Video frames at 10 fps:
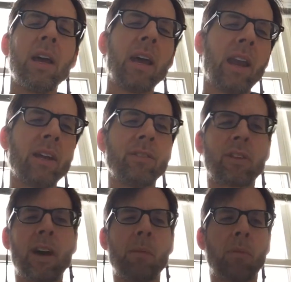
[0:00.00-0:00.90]
and I just
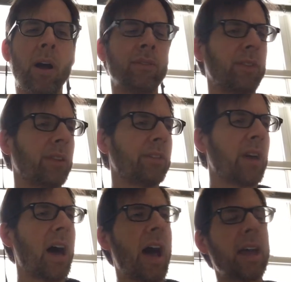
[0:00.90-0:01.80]
kind of brushed it
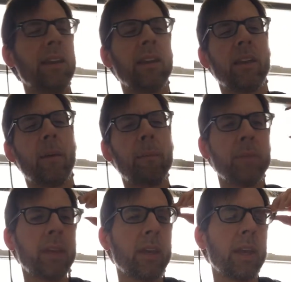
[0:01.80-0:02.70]
aside.
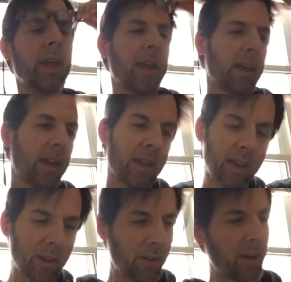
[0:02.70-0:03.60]

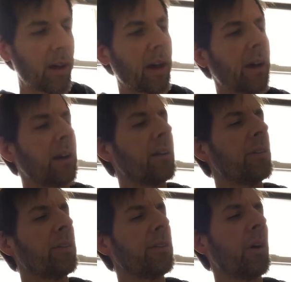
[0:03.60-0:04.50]
And
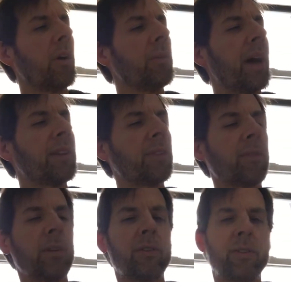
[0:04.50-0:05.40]
so that's the
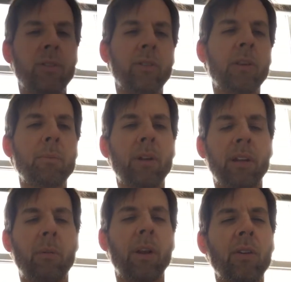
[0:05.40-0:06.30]
first
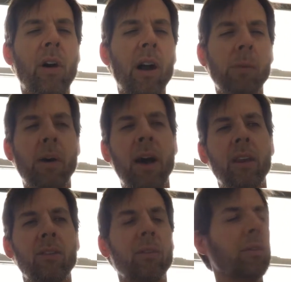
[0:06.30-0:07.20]
subject I to talk
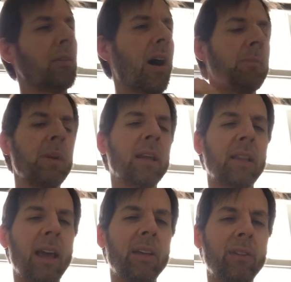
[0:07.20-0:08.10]
about, is not
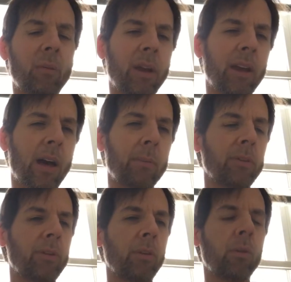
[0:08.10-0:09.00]
being lazy when it
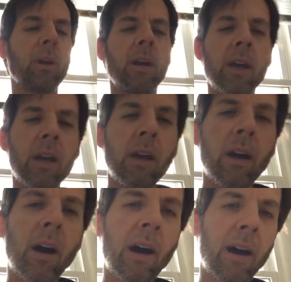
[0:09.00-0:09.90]
comes to
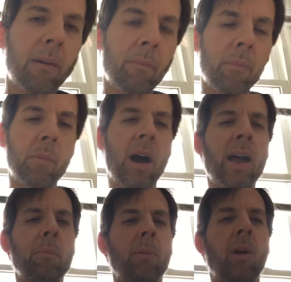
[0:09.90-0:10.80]

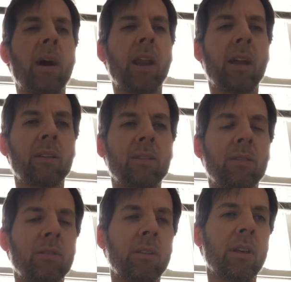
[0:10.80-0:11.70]
buying
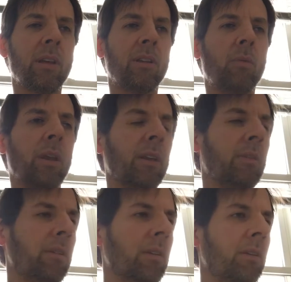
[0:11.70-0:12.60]
products. That you want
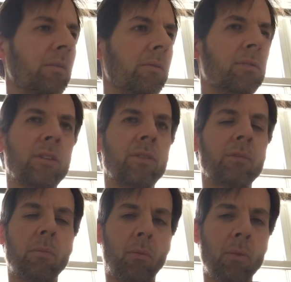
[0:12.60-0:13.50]
to
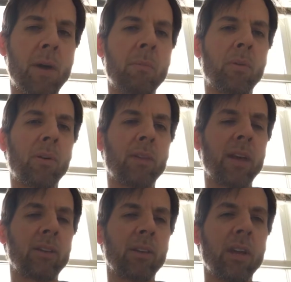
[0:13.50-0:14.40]
just remember
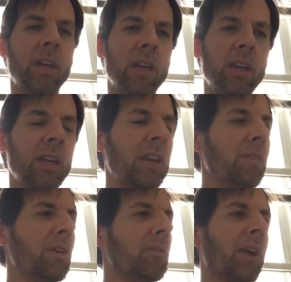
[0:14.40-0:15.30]
that
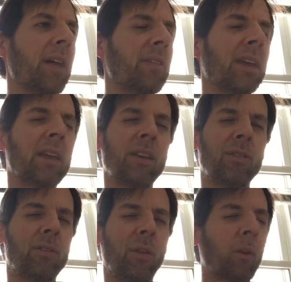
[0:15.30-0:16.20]
even though nothing
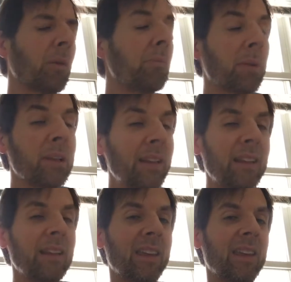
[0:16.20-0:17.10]
is
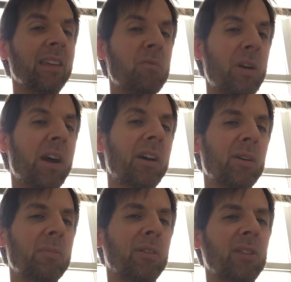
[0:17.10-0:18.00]
completely
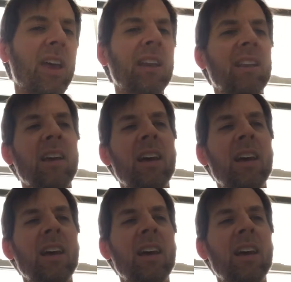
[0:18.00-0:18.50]
100%,